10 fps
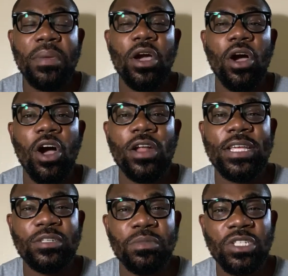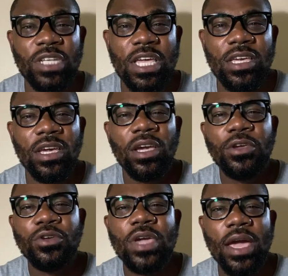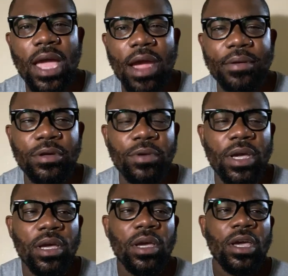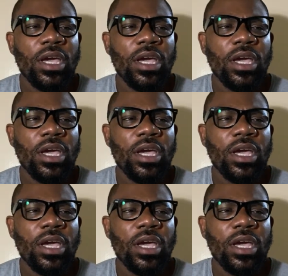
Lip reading: maybe a honest mistake, you get carried away.